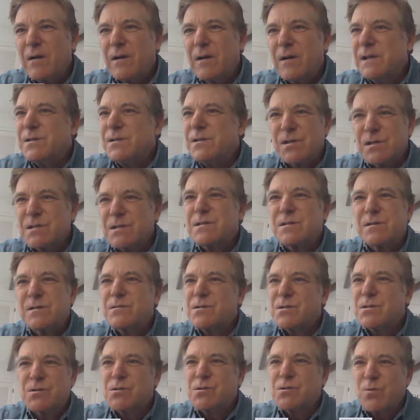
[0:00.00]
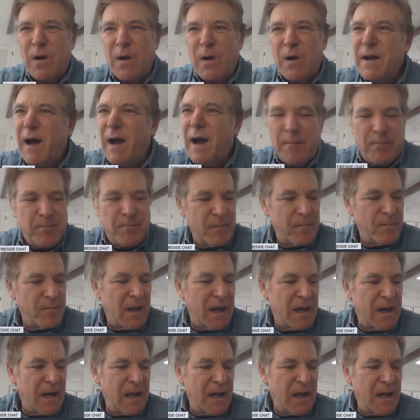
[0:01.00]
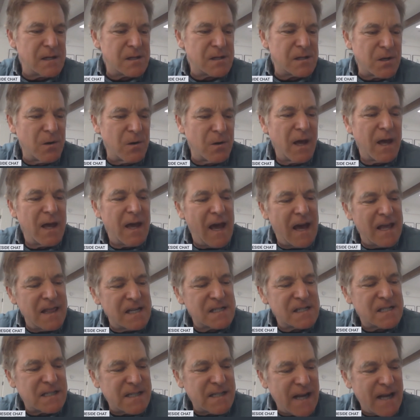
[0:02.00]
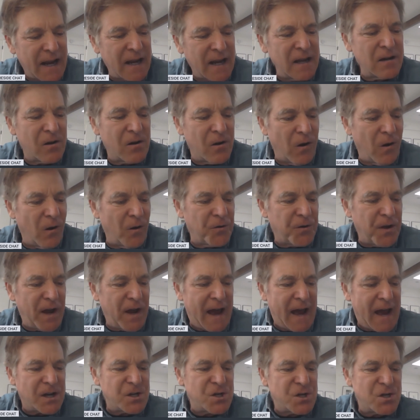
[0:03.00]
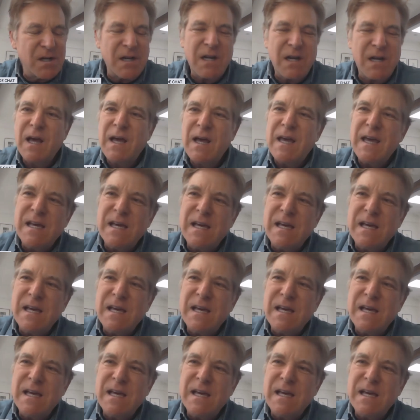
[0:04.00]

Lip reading: It just straight up. And the second call to action